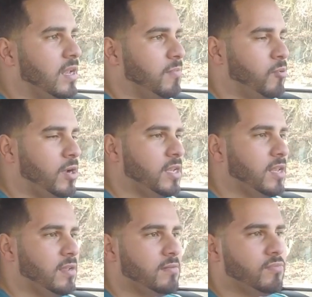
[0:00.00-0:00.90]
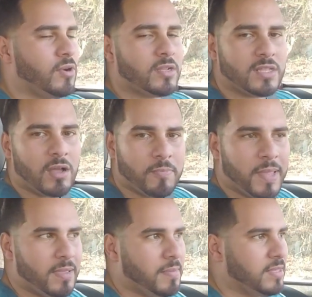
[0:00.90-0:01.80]
brought it in, brought a down
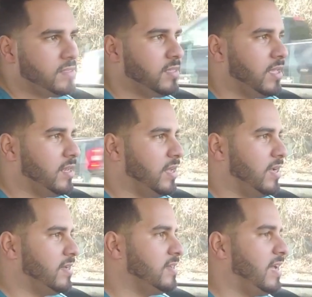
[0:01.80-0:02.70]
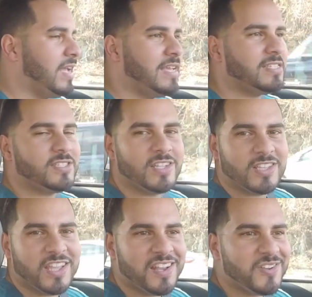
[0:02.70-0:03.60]
payment, and I guess the
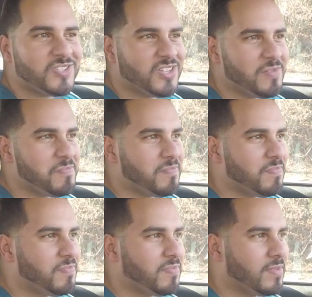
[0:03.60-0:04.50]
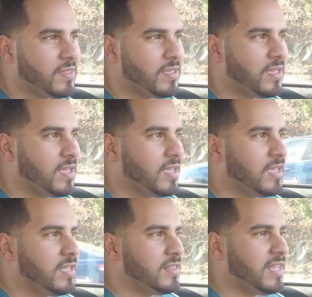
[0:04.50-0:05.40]
dealership,
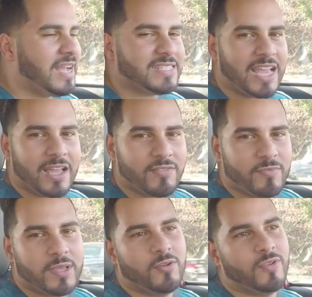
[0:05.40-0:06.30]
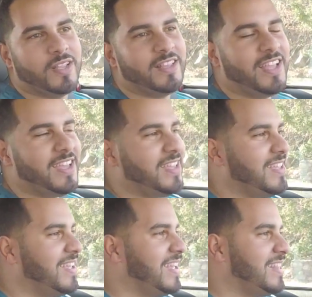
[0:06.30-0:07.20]
they got tired of me going in there,
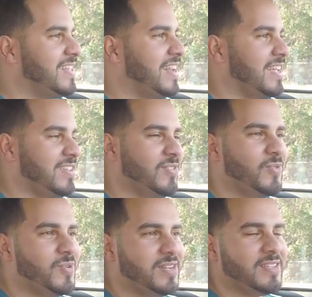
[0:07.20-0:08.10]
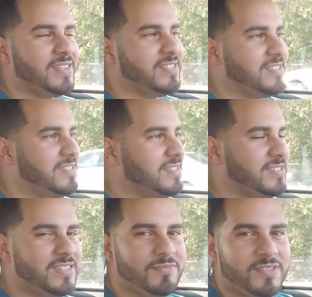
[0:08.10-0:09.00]
and they're like, you know what,
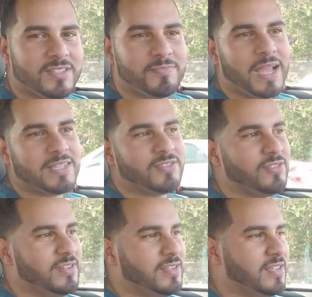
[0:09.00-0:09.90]
let's give this bastard